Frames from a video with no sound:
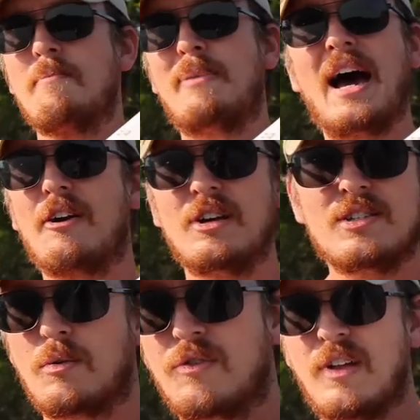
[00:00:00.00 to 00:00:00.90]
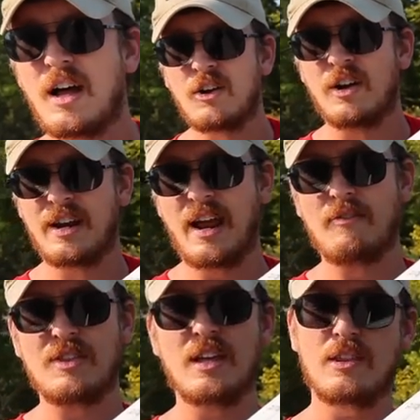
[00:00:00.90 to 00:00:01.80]
Same batteries that we're flying on and
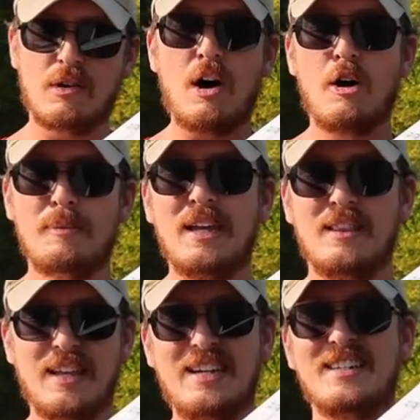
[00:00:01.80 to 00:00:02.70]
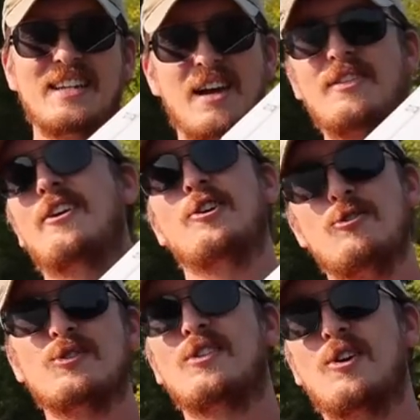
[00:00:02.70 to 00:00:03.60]
everything, they'll all be linked down there.
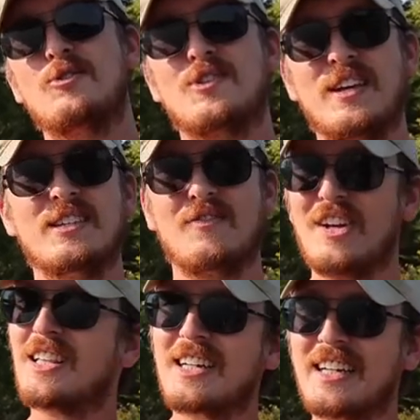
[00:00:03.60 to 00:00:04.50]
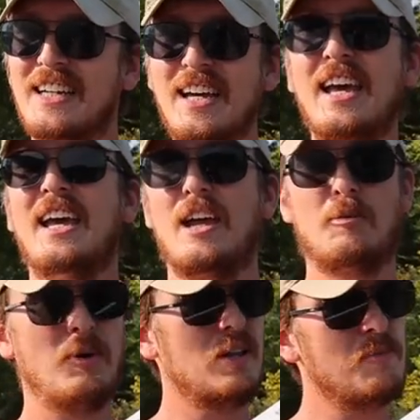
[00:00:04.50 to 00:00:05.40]
Using those links, if you click it,
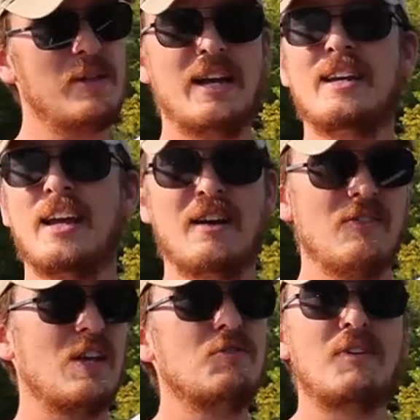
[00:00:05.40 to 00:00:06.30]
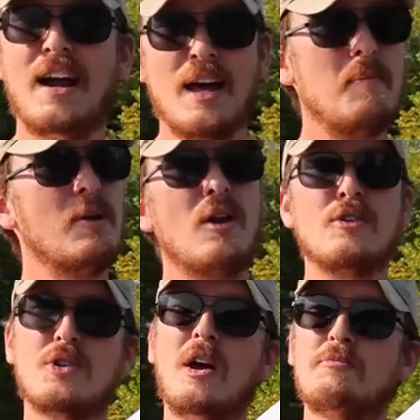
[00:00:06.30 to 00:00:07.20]
it'll bring the plane and everything right up, but it
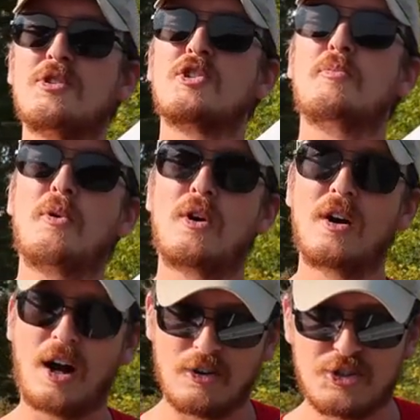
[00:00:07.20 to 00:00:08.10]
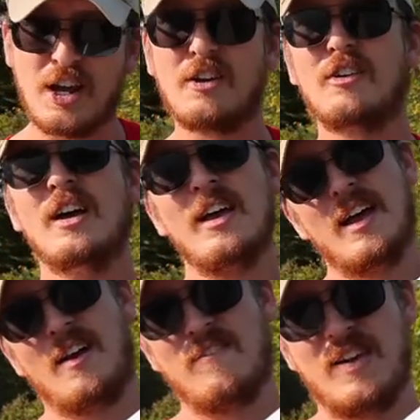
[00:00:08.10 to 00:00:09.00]
also helps to support our channel
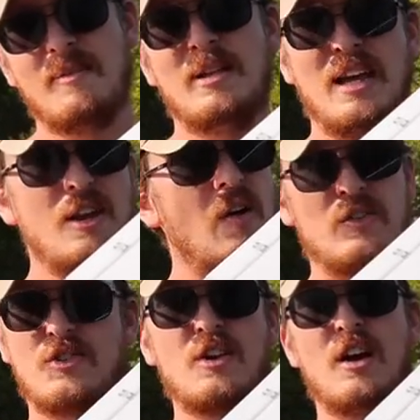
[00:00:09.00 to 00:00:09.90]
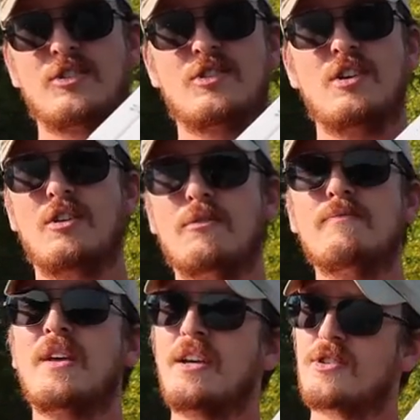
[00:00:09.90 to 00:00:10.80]
and our family at no extra cost to you.
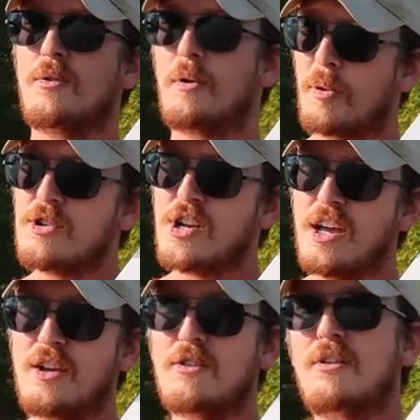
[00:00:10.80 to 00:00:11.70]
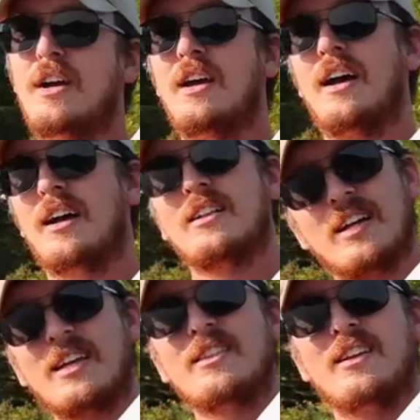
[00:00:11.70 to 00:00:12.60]
So we appreciate you
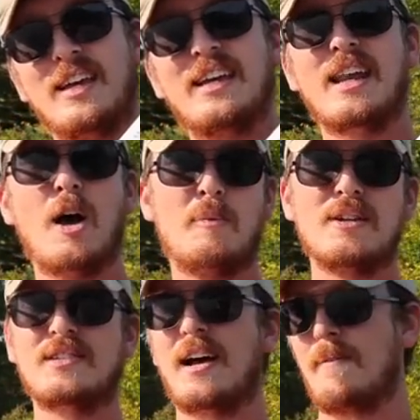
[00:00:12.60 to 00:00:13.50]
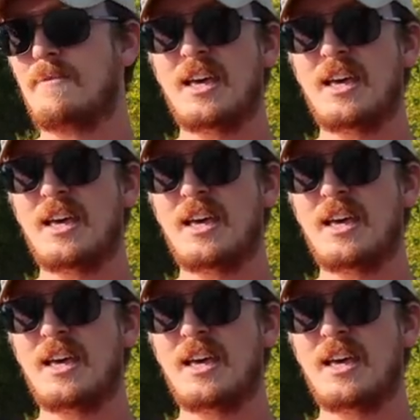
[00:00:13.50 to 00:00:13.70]
clicking the link and helping us out.